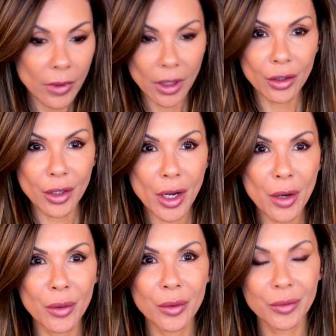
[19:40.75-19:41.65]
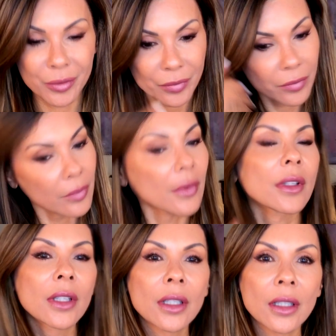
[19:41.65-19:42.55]
there you go.
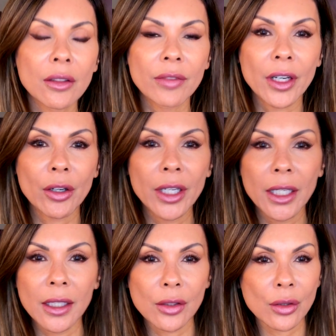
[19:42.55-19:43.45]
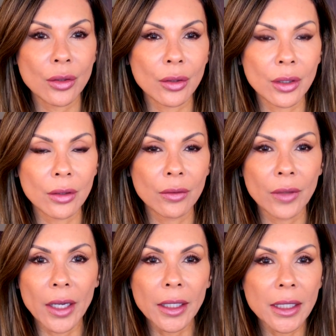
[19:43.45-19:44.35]
A very sort of
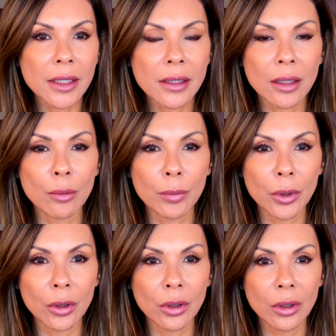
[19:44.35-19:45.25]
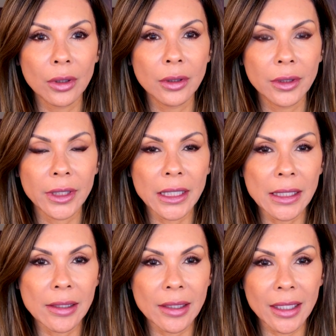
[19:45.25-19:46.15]
simple,
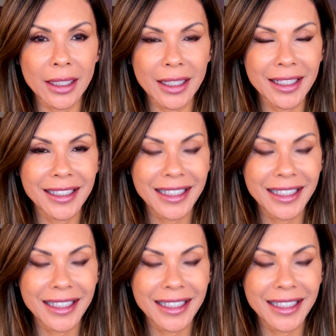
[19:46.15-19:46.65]
easy,